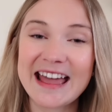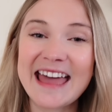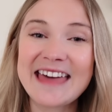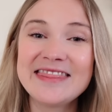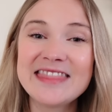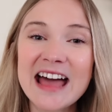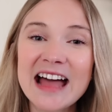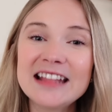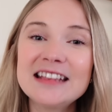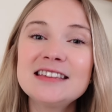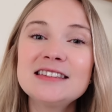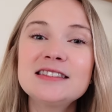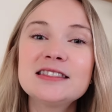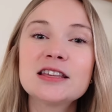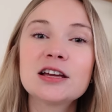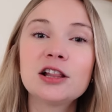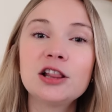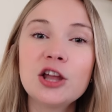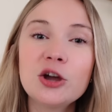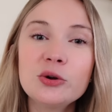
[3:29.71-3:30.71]
and that is the
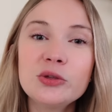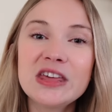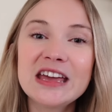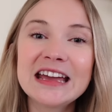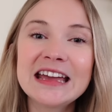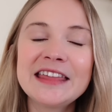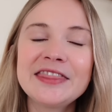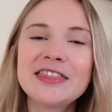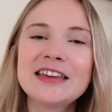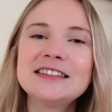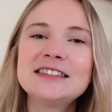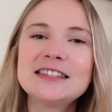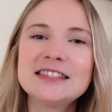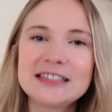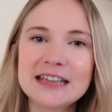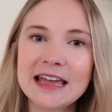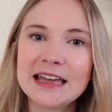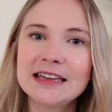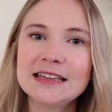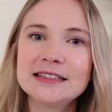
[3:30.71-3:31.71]
clothing that
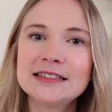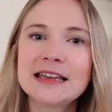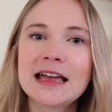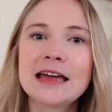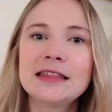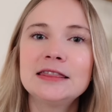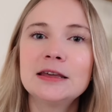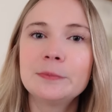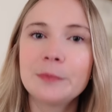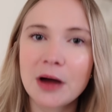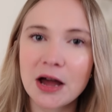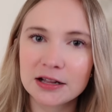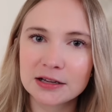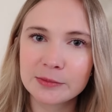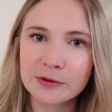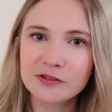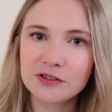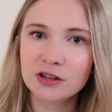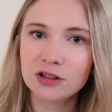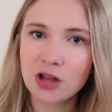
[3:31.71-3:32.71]
stays at the bottom
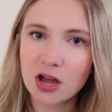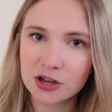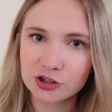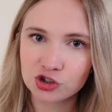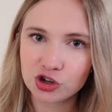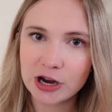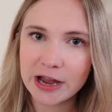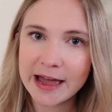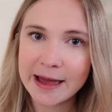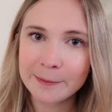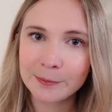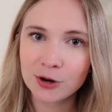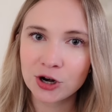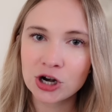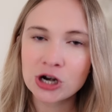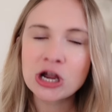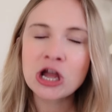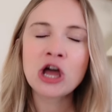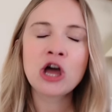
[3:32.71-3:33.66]
of the laundry hamper.